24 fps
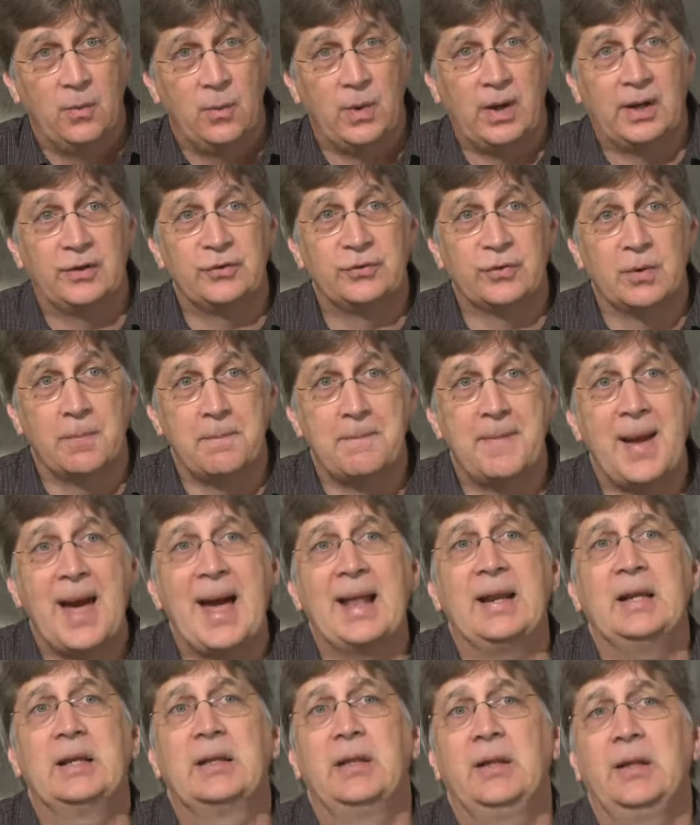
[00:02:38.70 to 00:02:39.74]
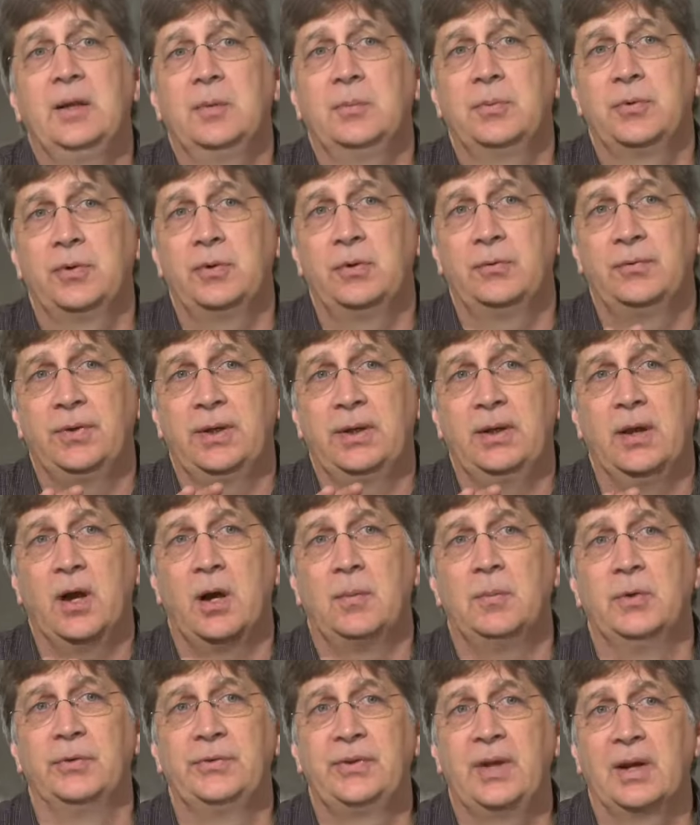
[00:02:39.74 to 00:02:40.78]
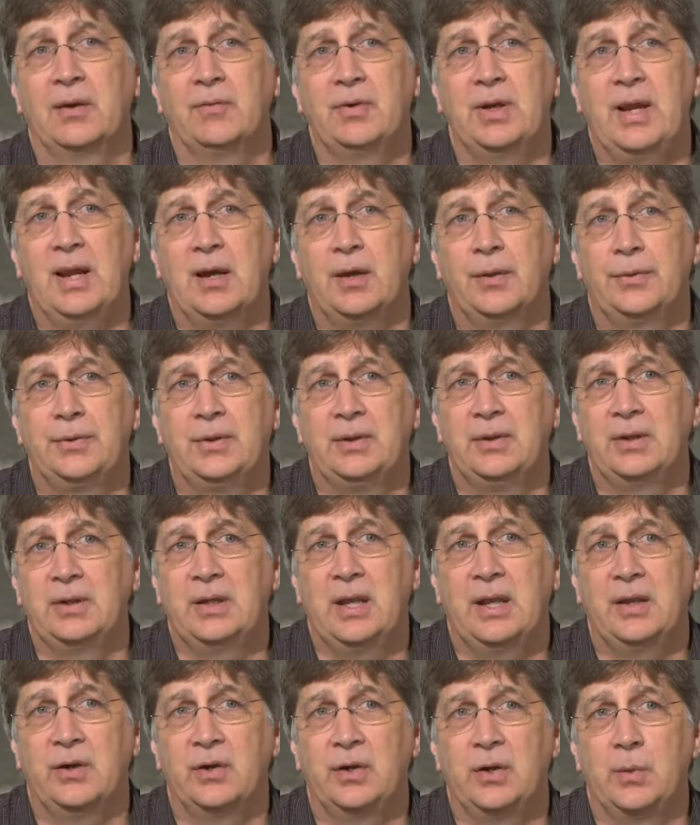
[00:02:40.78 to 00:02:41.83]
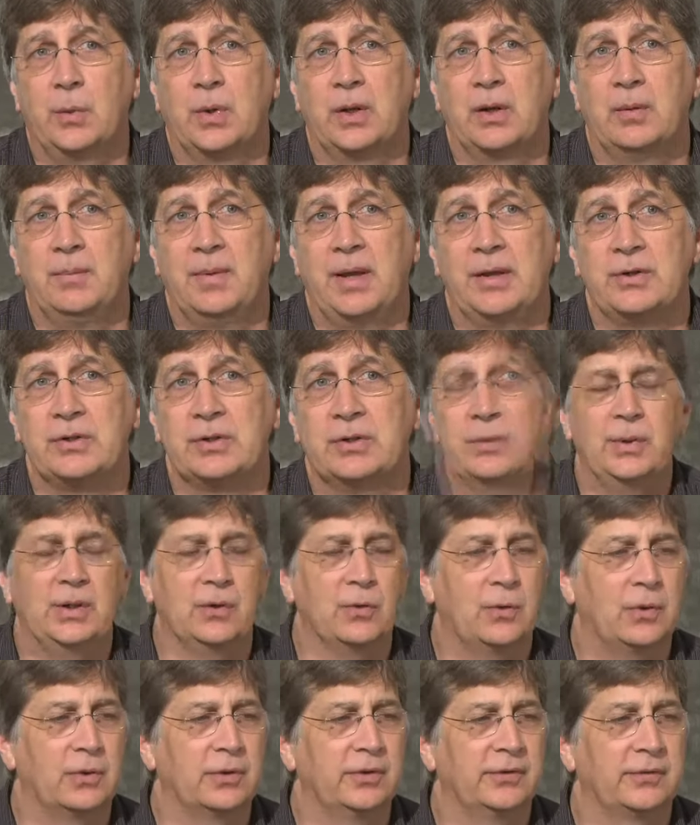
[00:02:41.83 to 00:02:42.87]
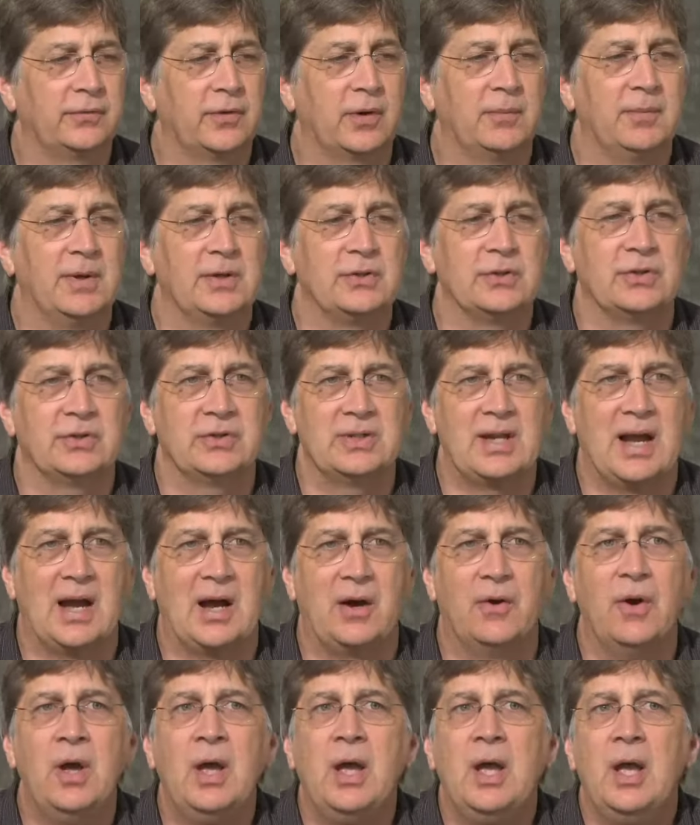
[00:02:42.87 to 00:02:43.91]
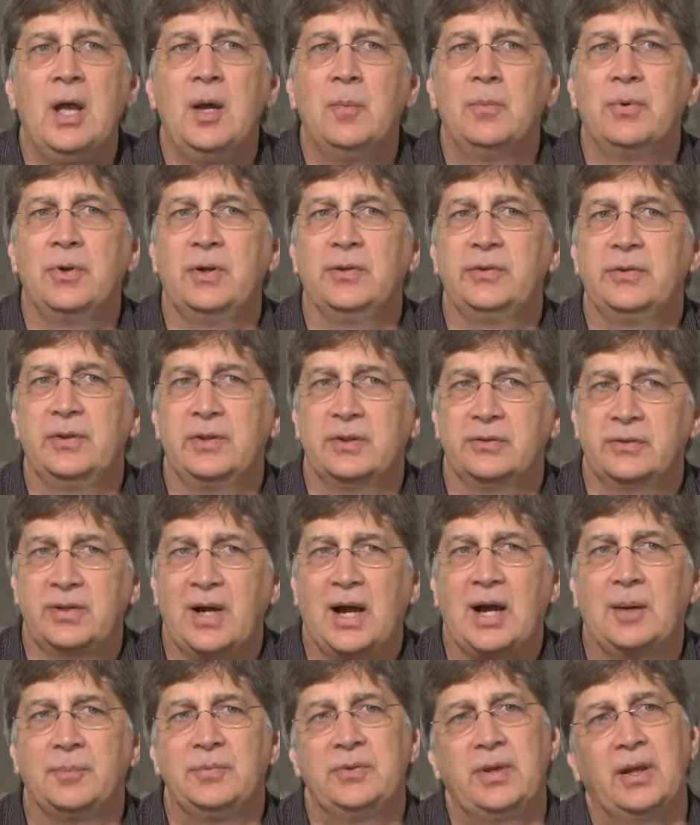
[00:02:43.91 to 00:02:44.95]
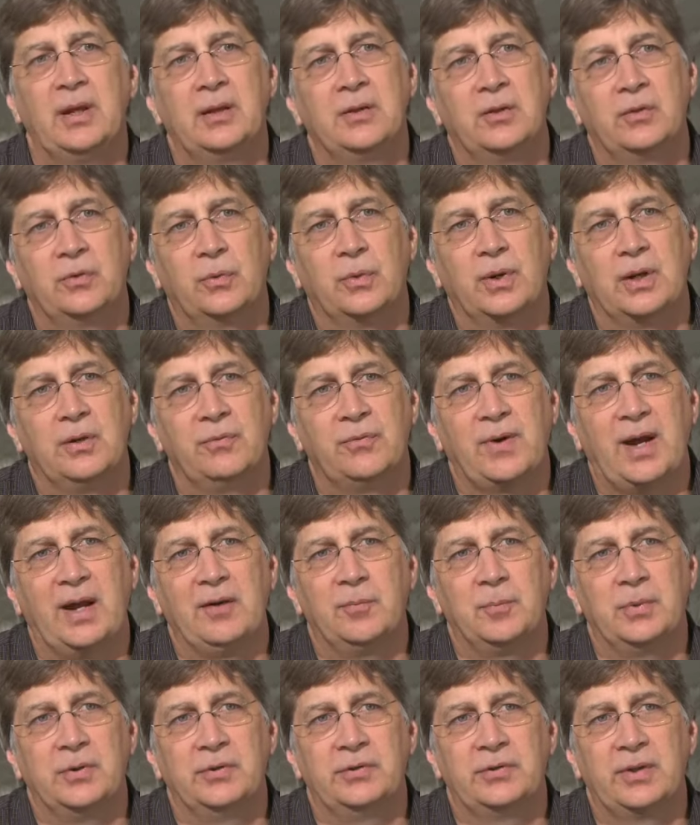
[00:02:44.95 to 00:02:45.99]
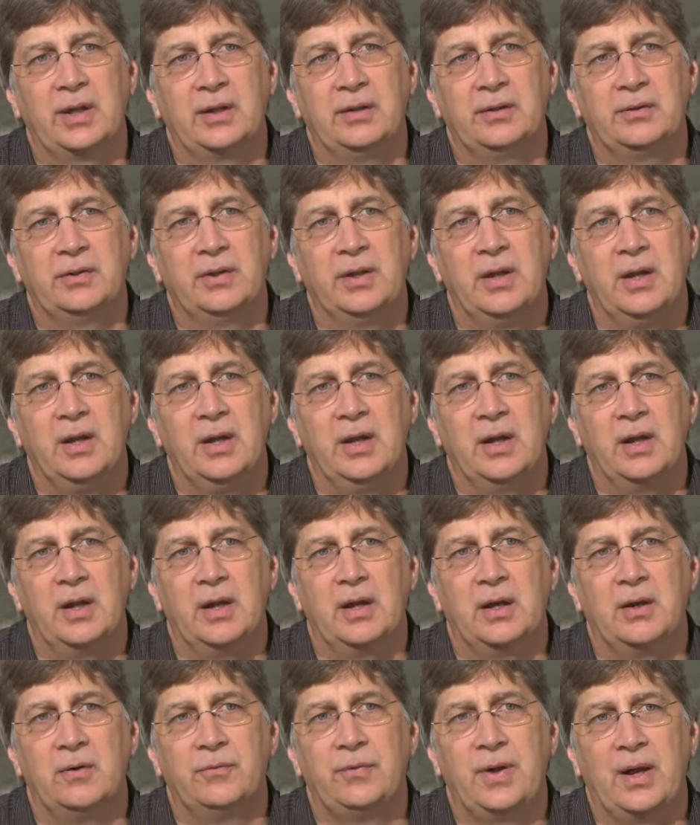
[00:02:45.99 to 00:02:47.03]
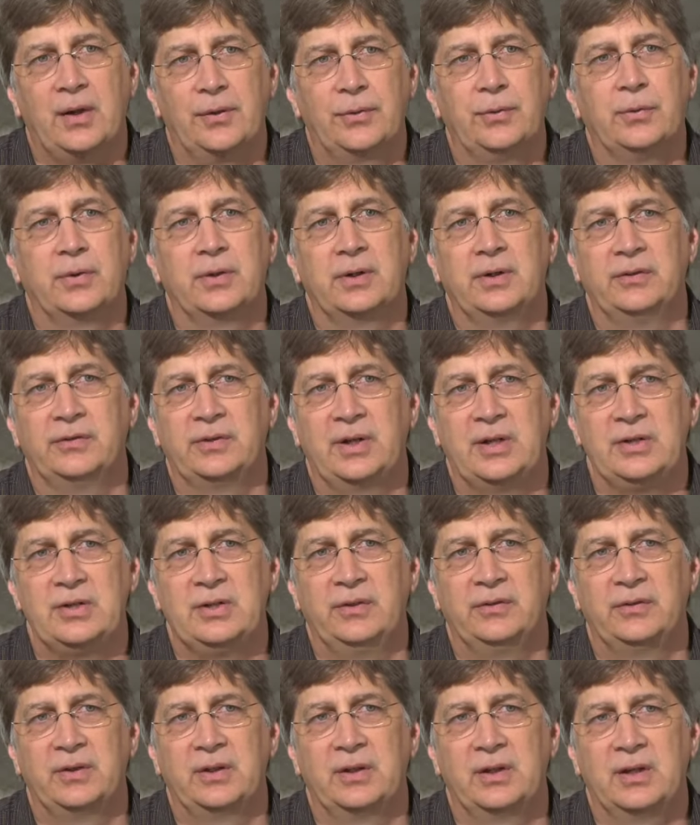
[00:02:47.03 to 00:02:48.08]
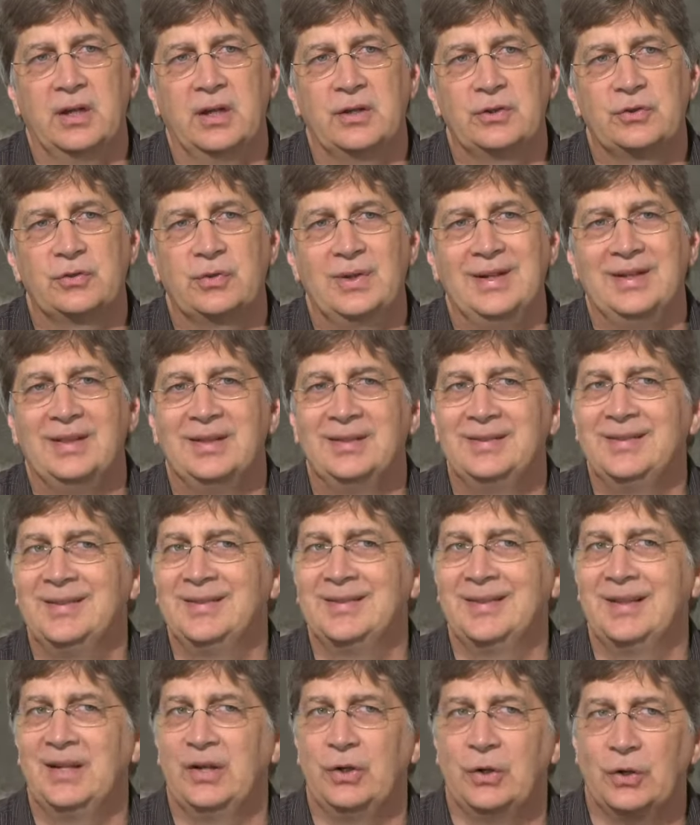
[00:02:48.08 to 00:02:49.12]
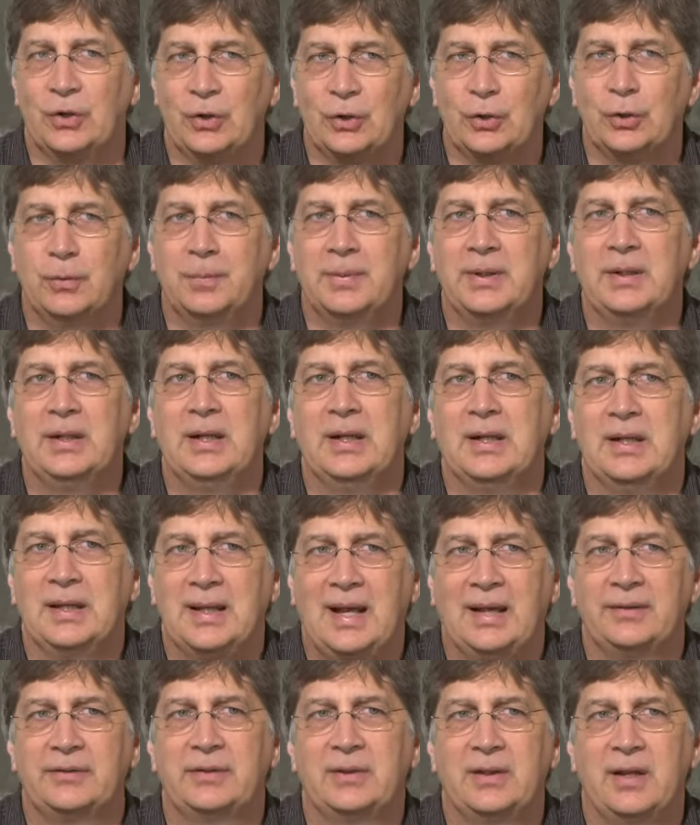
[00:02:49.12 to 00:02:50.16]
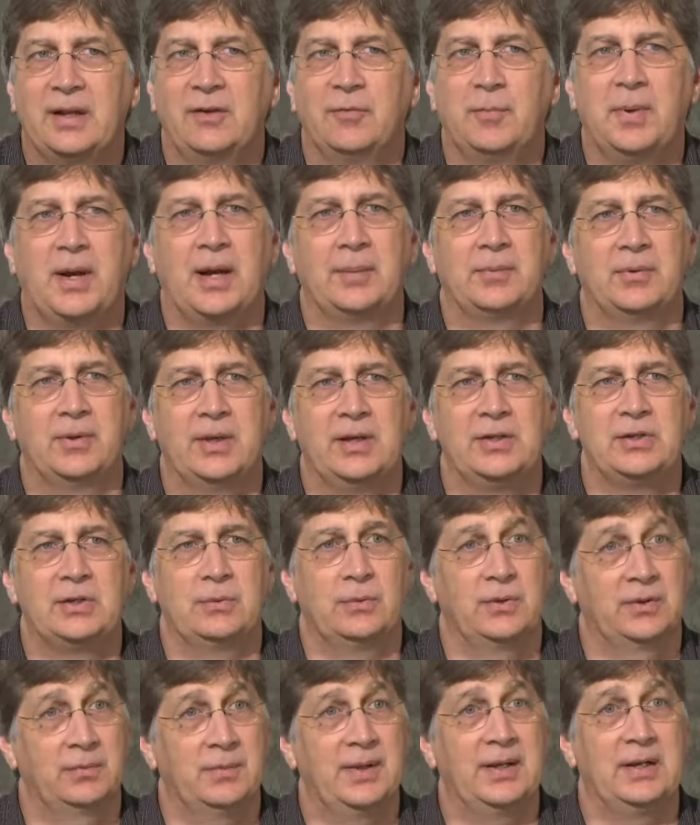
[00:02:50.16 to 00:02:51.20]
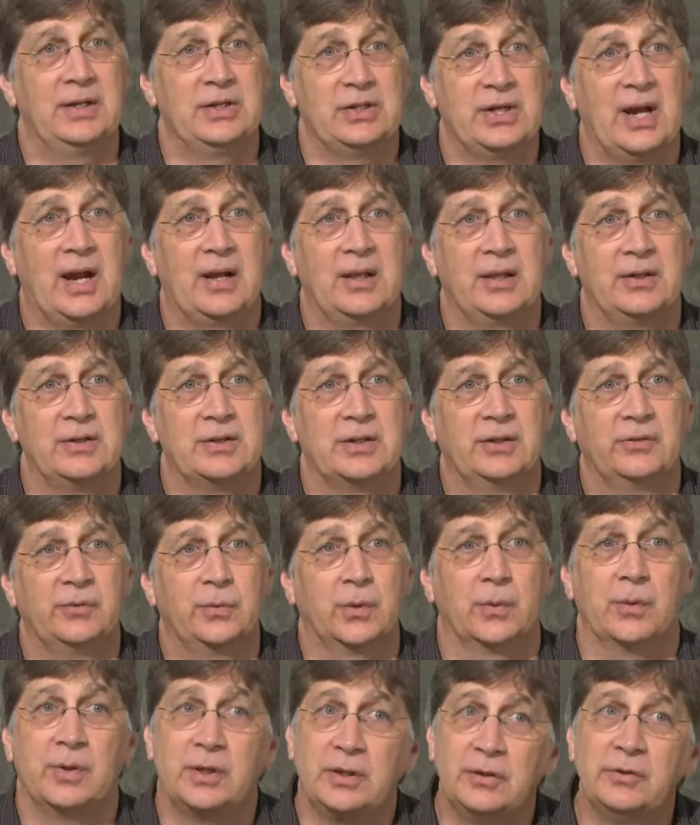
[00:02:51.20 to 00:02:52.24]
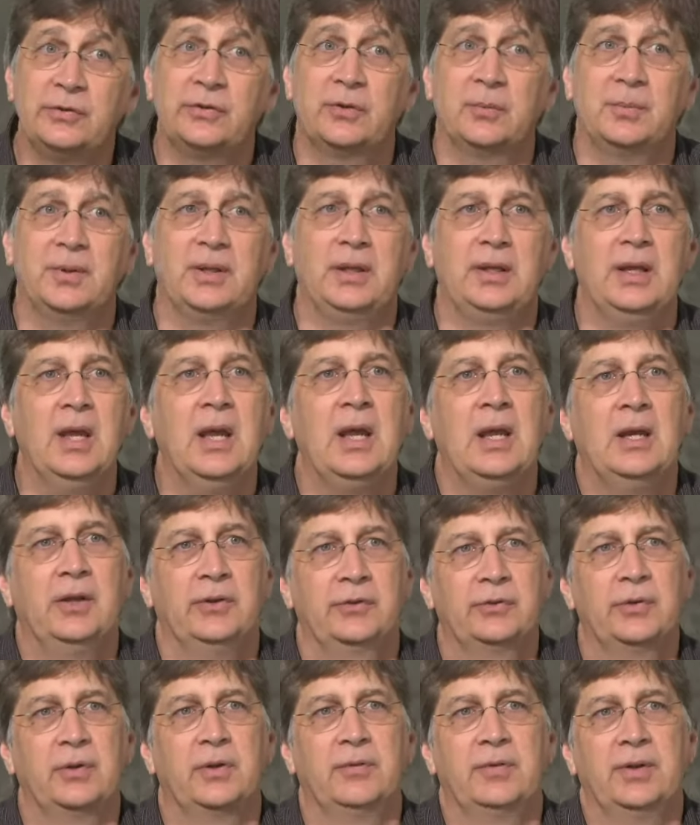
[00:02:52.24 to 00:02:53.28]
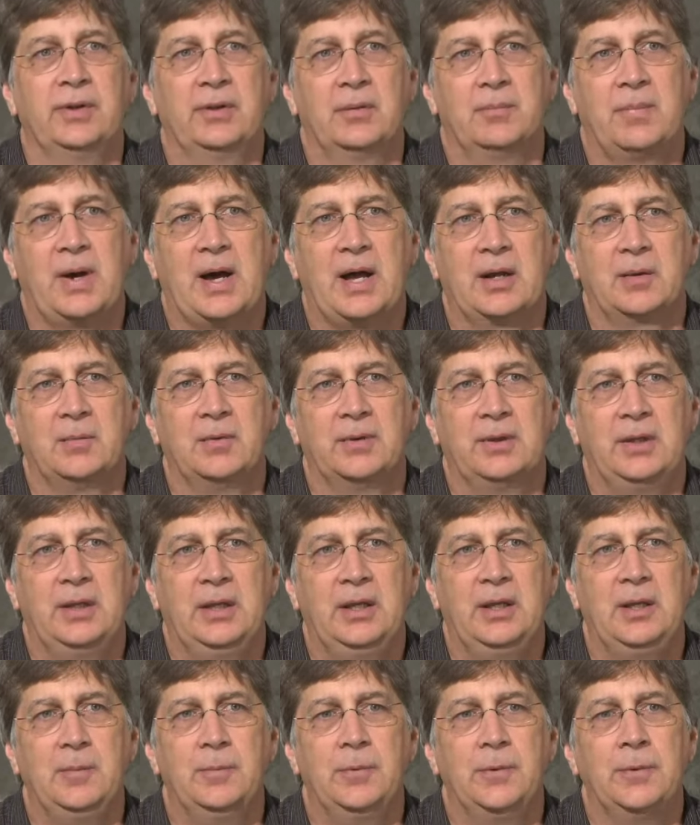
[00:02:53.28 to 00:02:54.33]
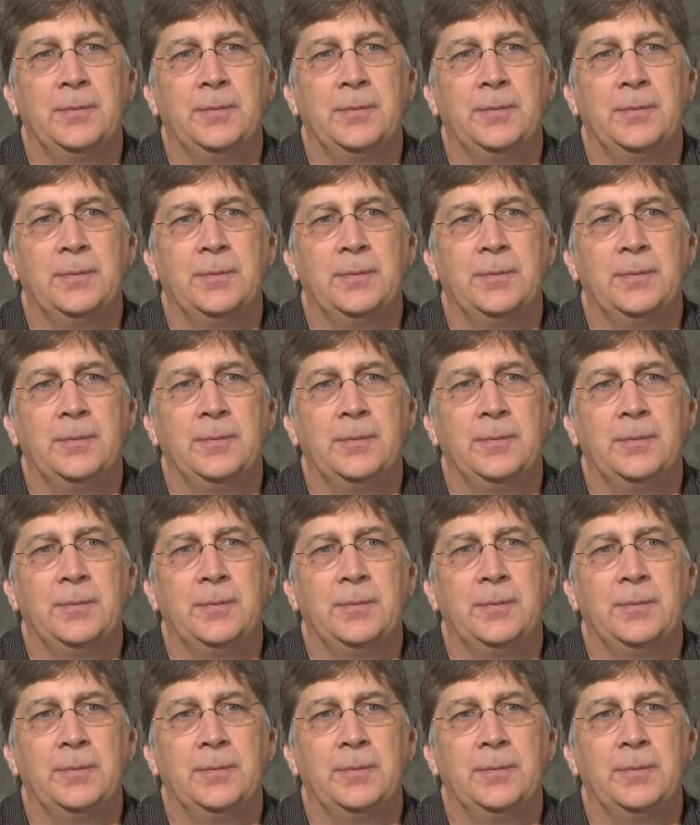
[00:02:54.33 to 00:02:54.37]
while dramatically improving almost every health indicator you want to measure. Three quarters of our measures now put us in the top 10 to 25% of health organizations in the country. And this is in an urban Alaska Native population with many challenges, where we used to be sort of at the bottom of the heap.